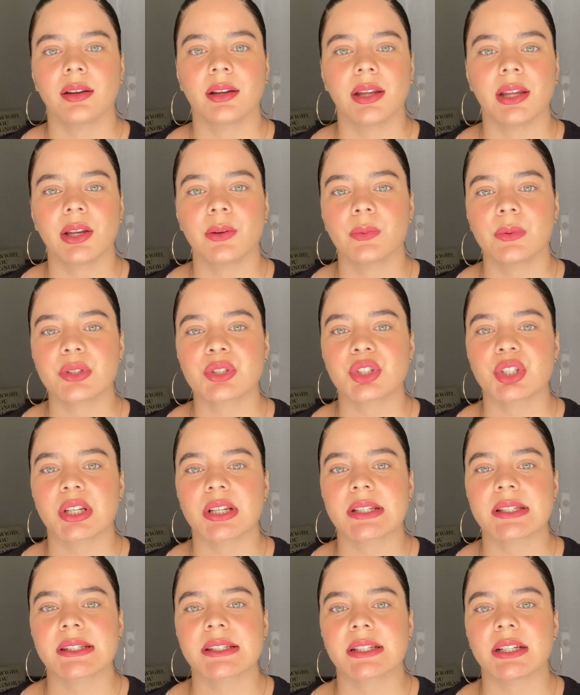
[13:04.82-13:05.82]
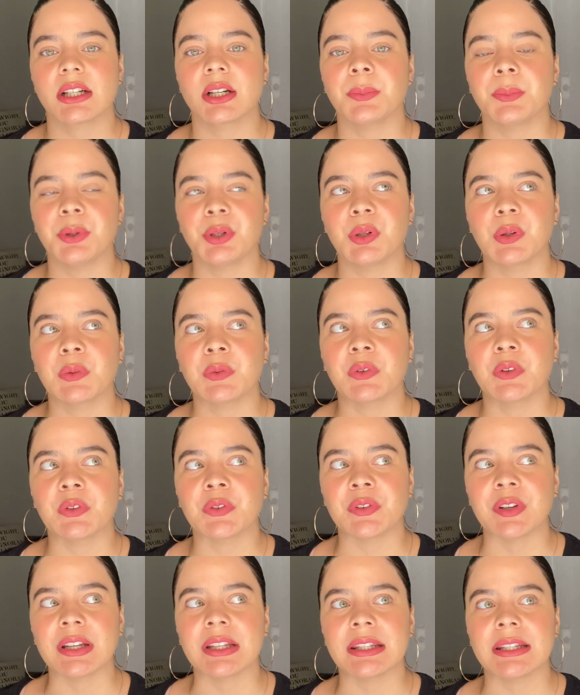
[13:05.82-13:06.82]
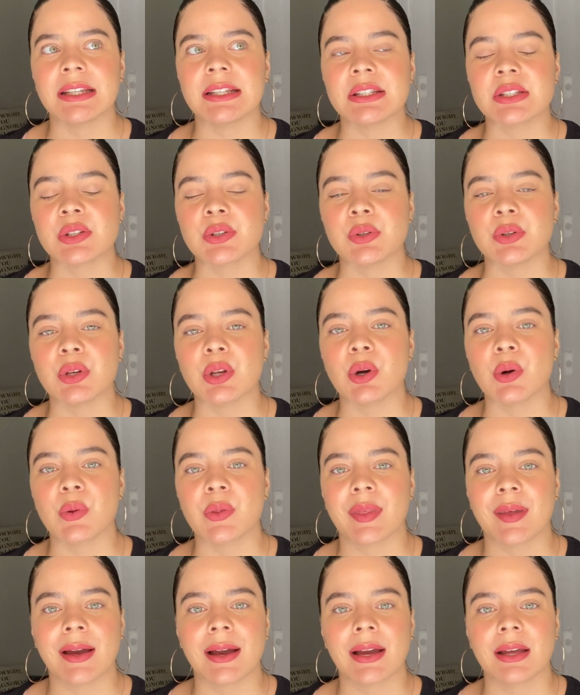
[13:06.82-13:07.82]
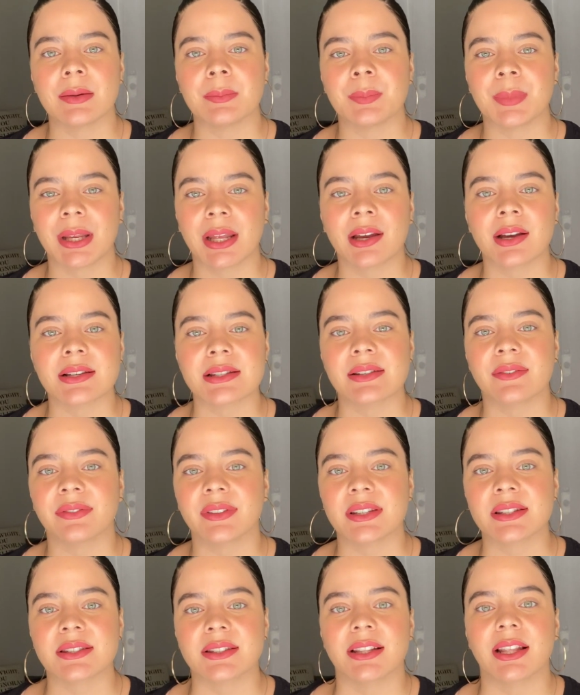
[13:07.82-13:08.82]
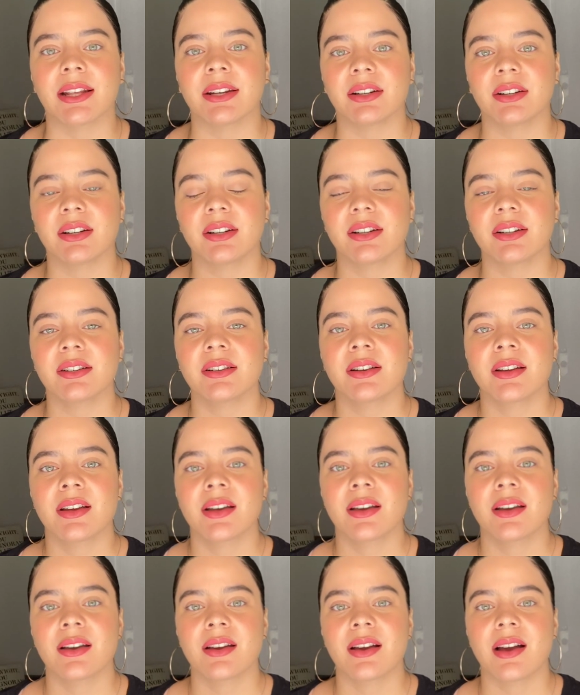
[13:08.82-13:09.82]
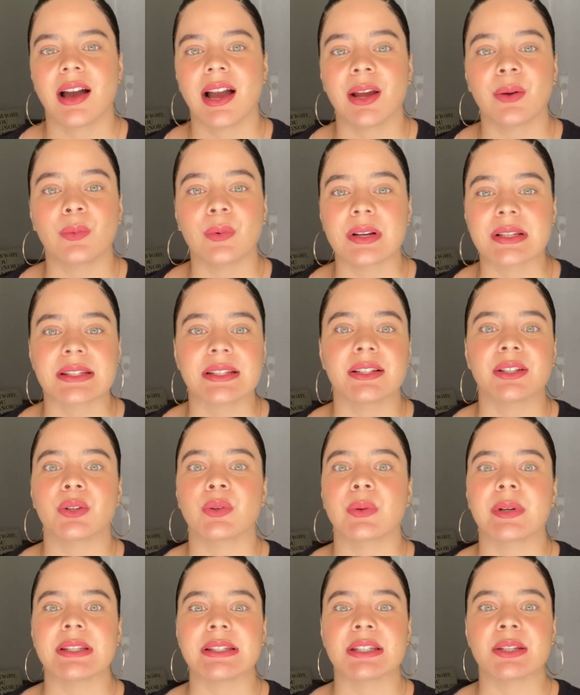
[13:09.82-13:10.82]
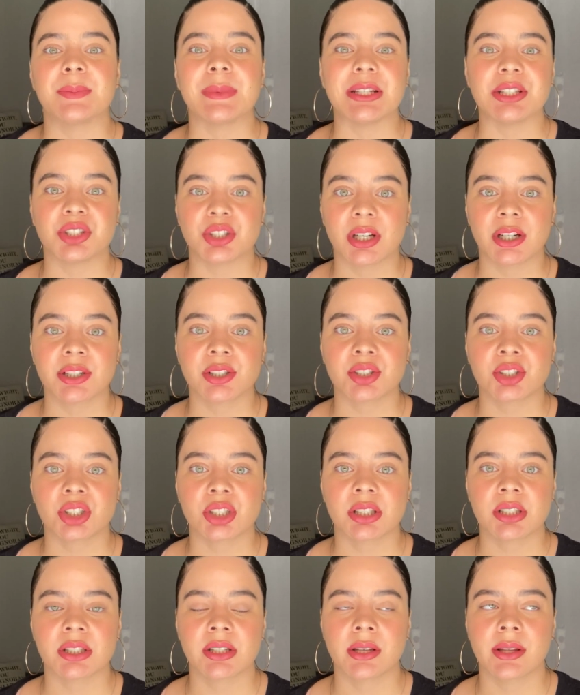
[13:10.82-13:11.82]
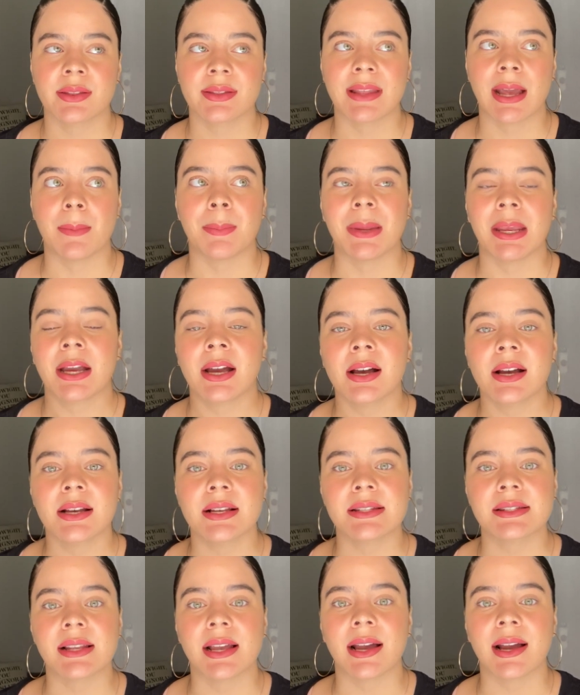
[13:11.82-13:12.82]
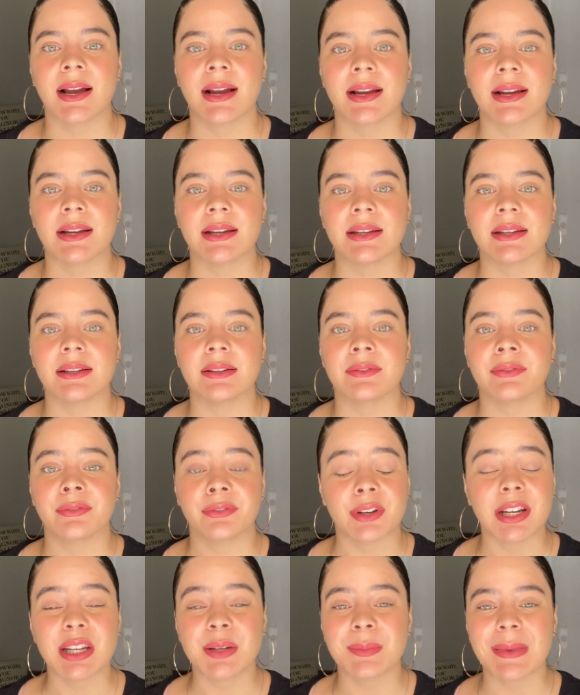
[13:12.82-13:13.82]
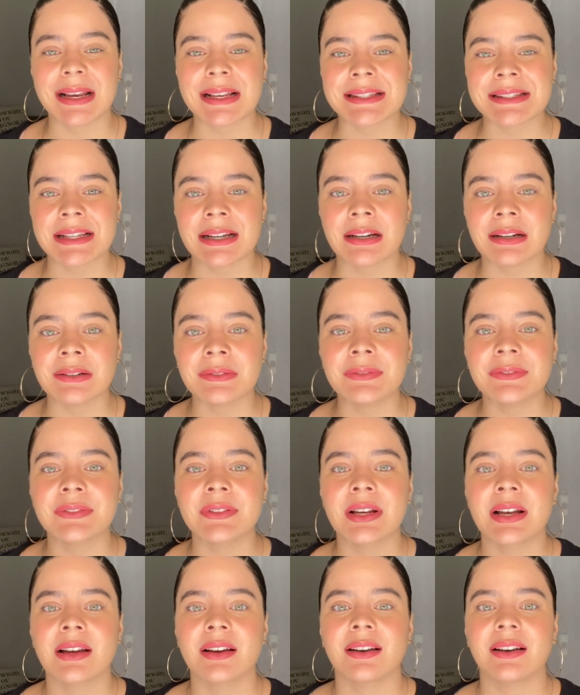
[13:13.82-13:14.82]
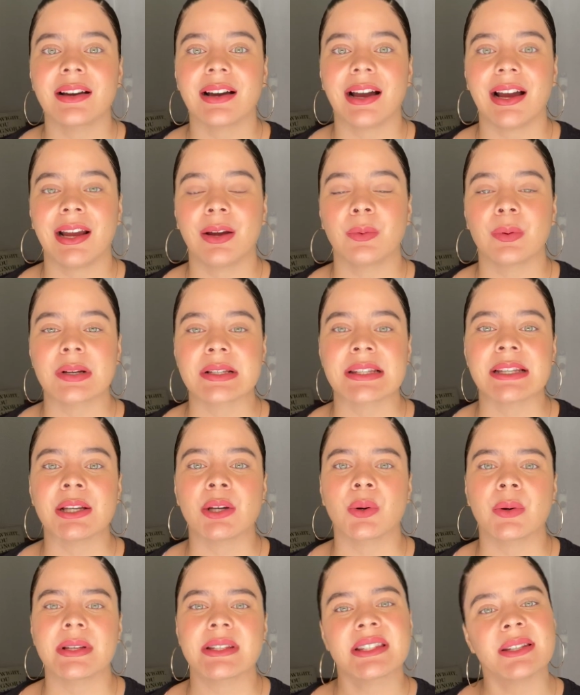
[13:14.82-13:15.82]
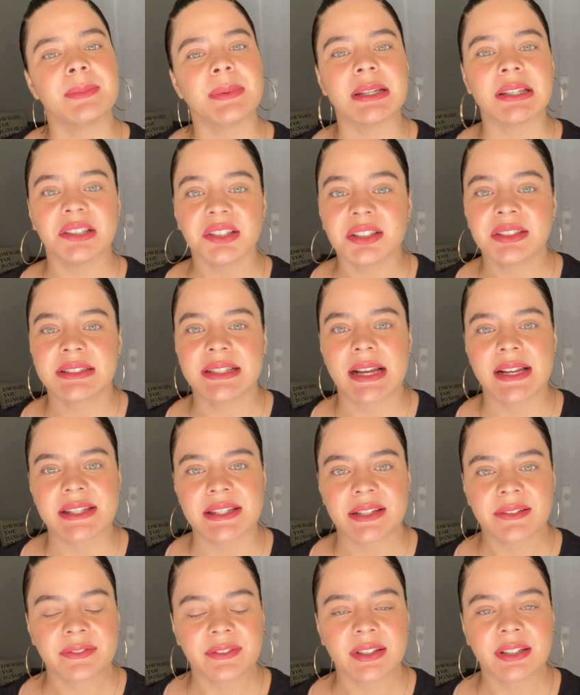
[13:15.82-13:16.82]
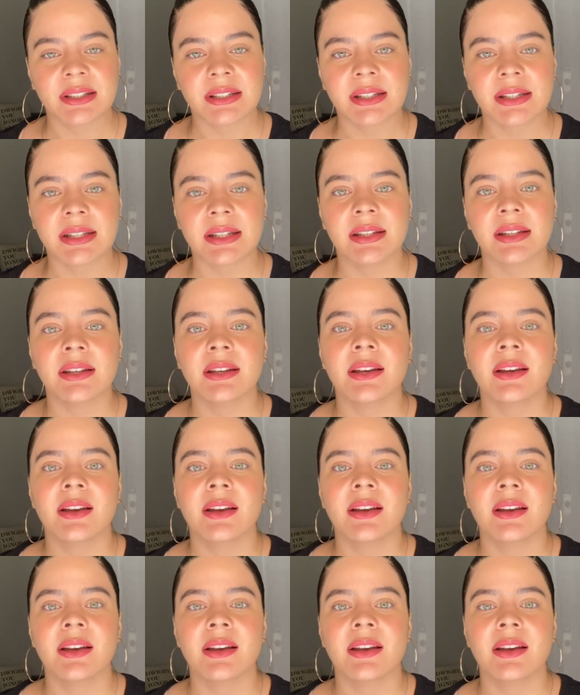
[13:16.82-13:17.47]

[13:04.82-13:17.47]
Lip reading: It was just a beautiful feeling to know that because of this letter, I wasn't going to be judged. That because I freed myself, I wasn't going to be looked at differently.